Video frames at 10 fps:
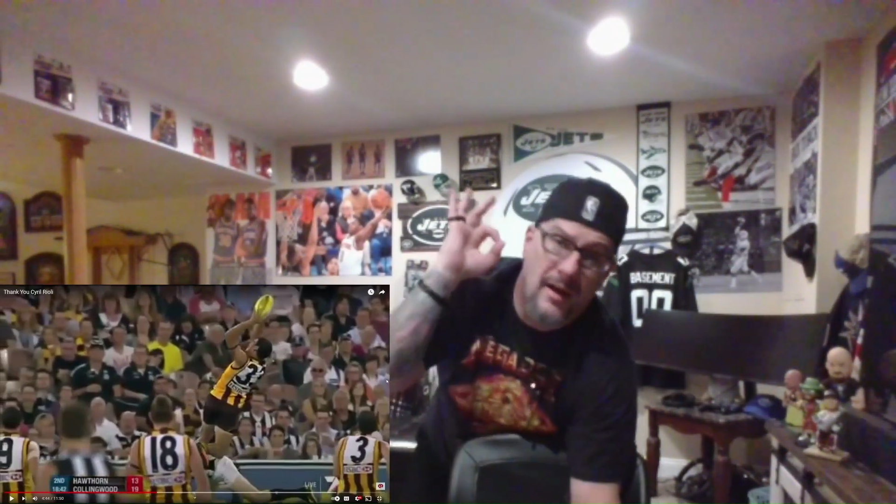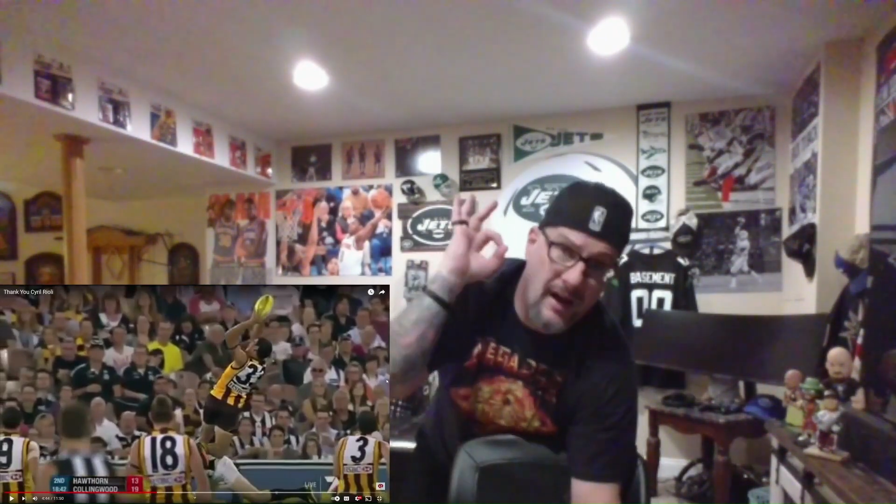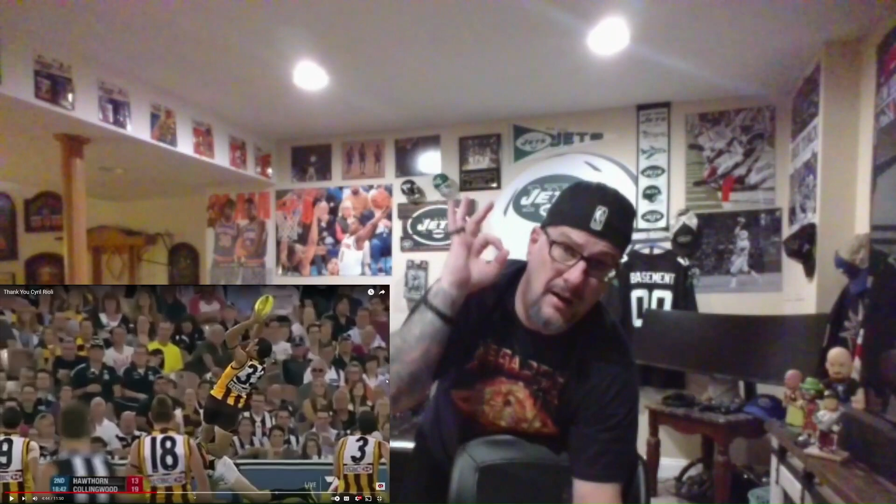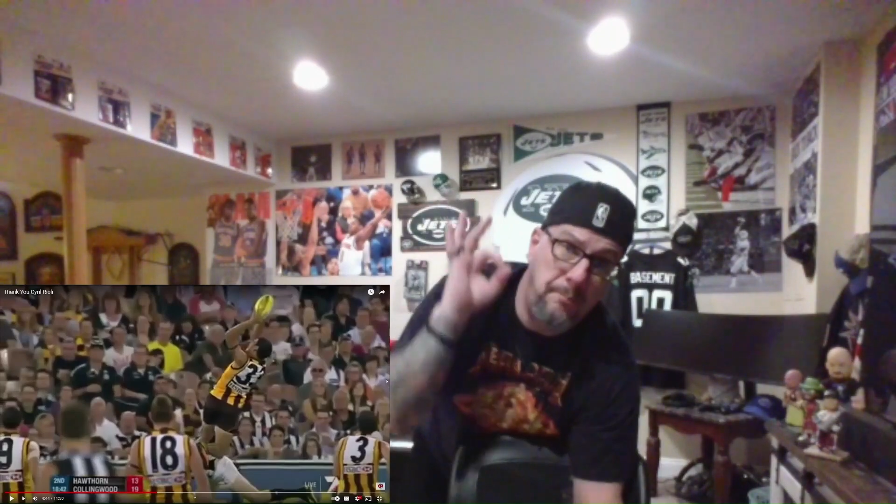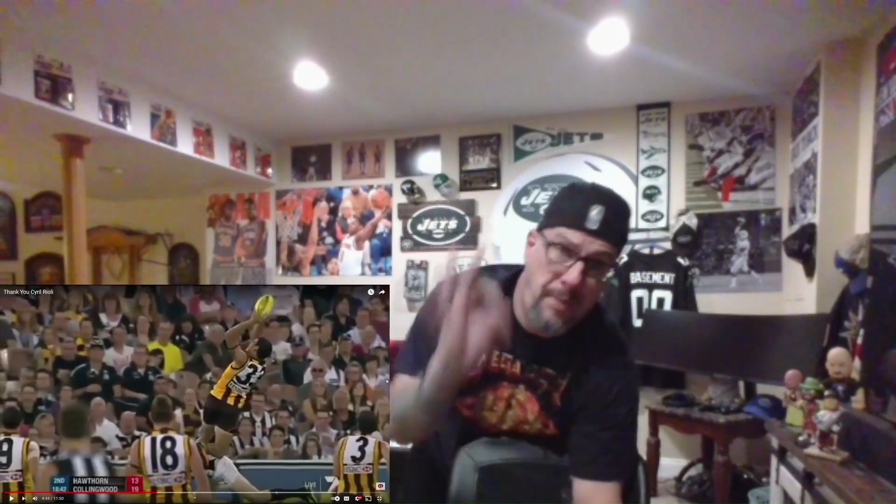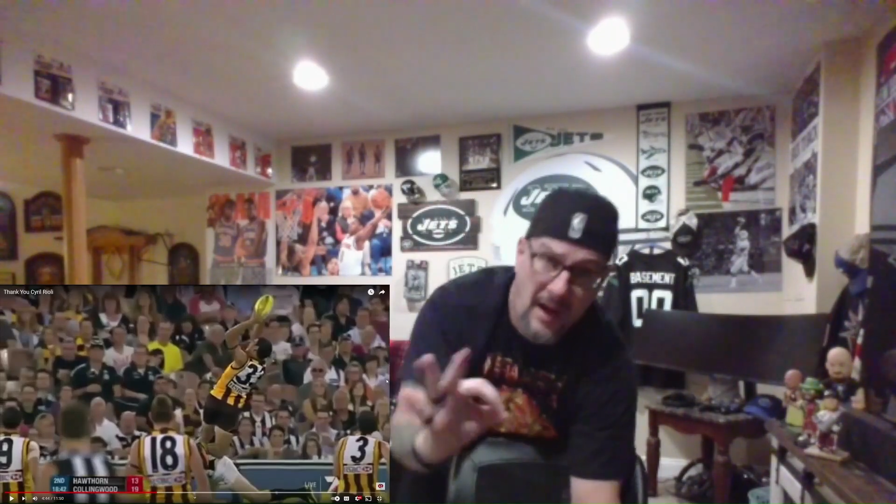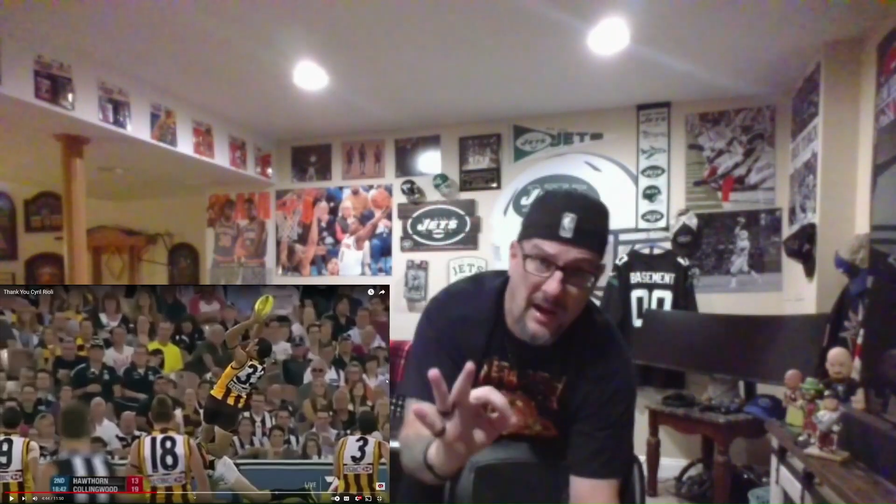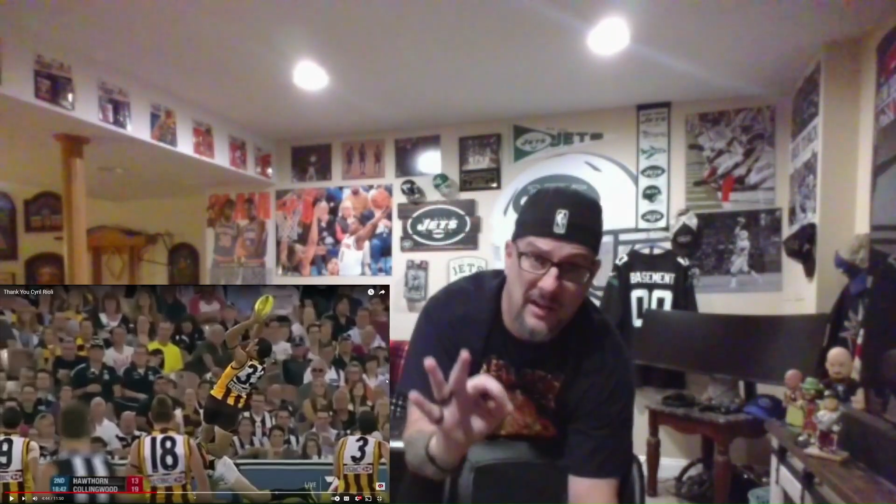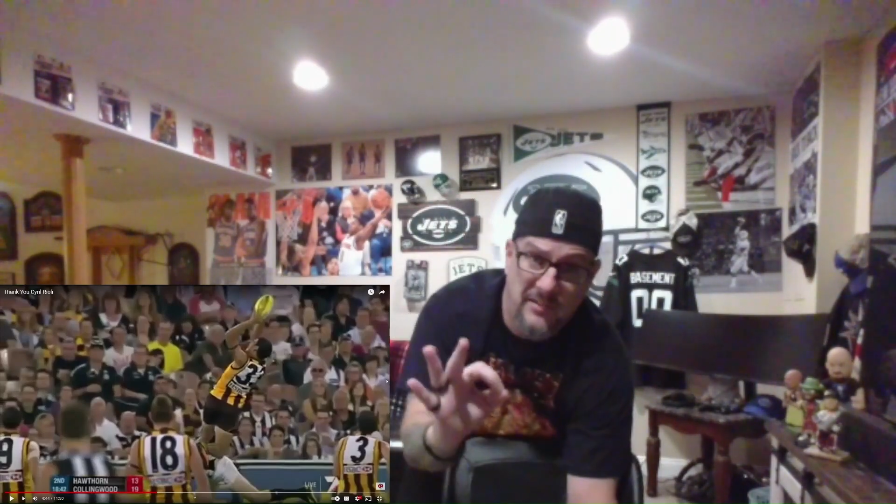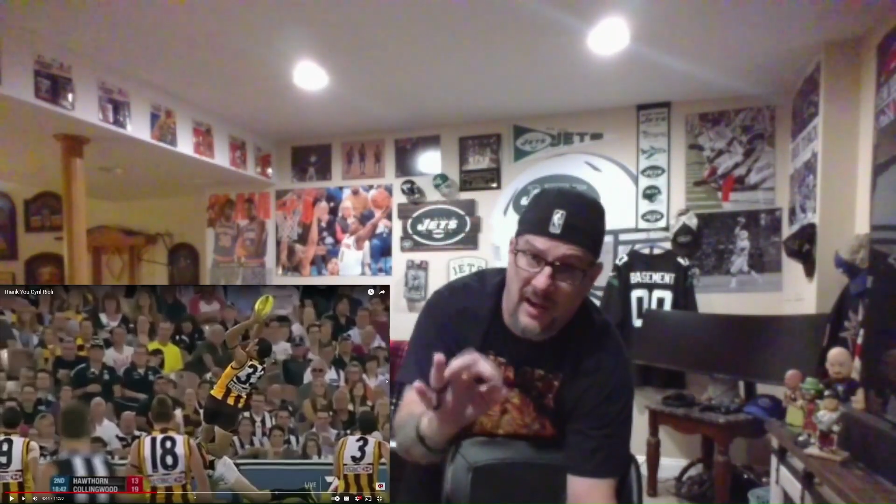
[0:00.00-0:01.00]
I
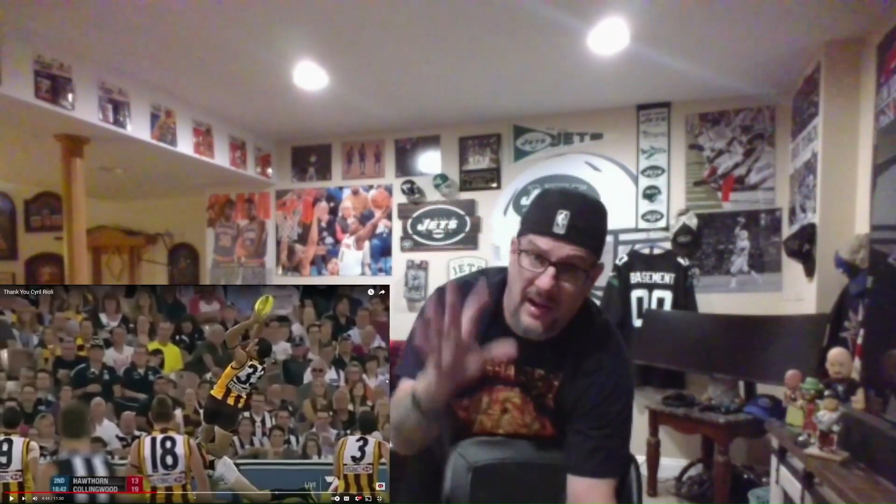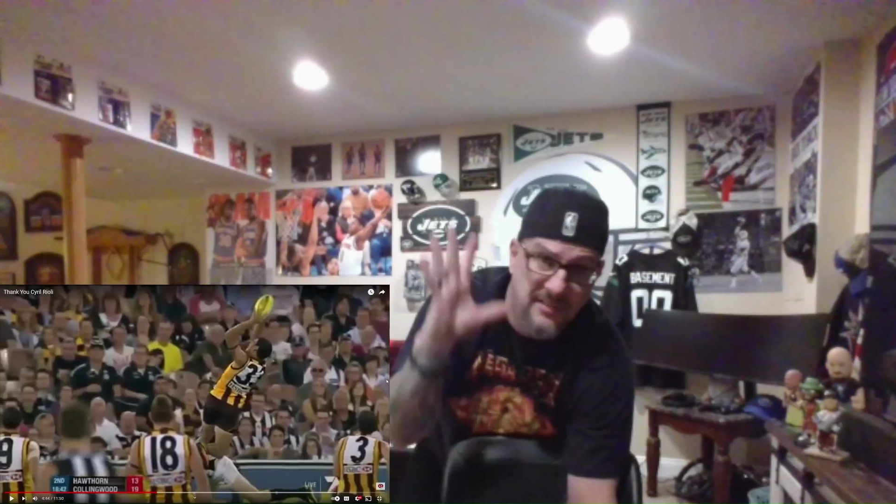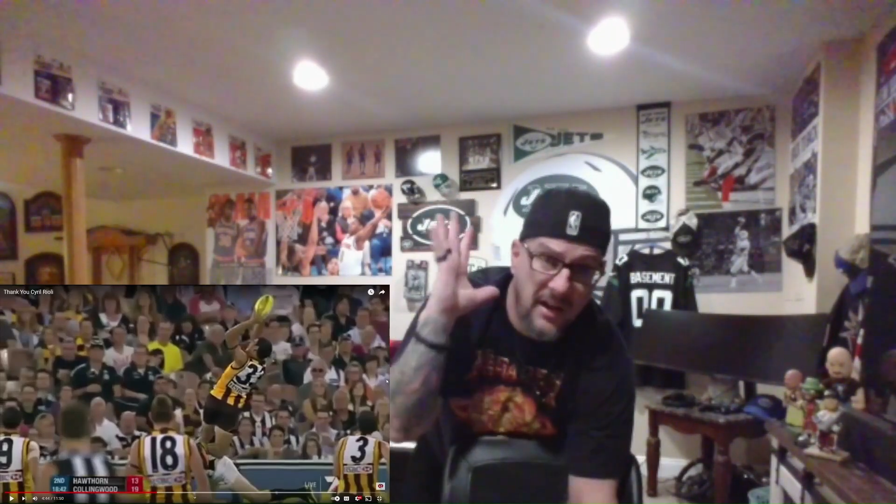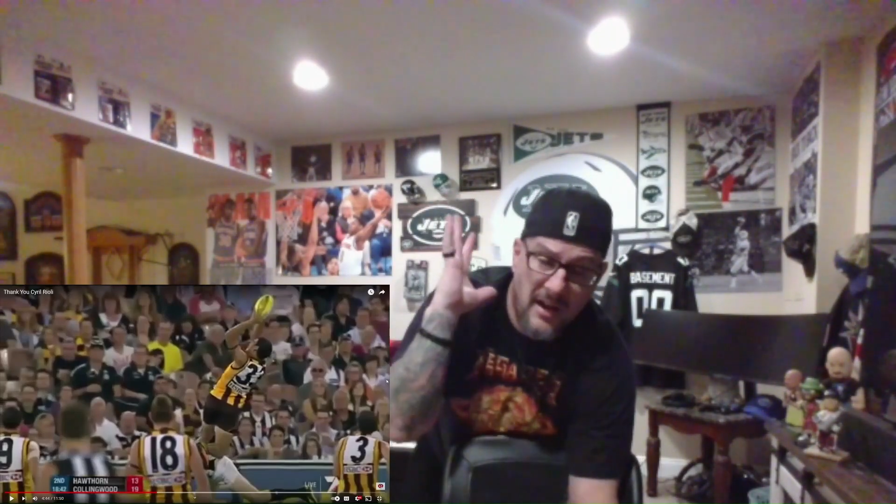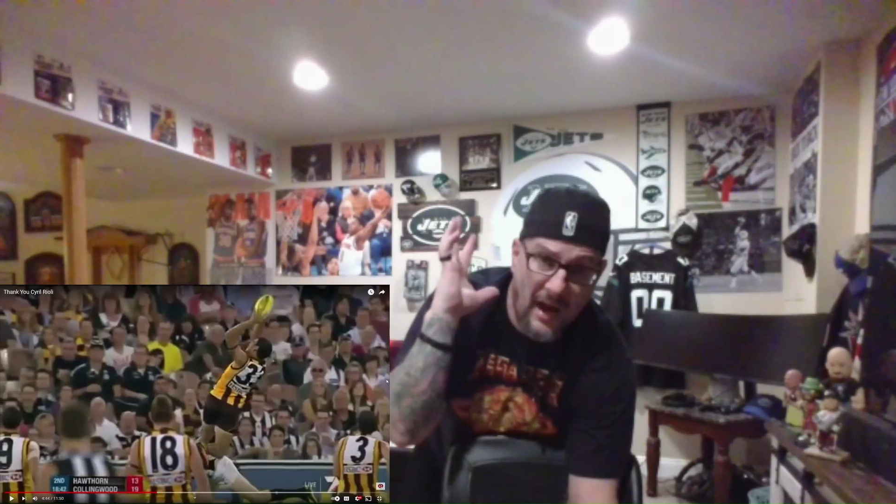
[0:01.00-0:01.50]
apologize.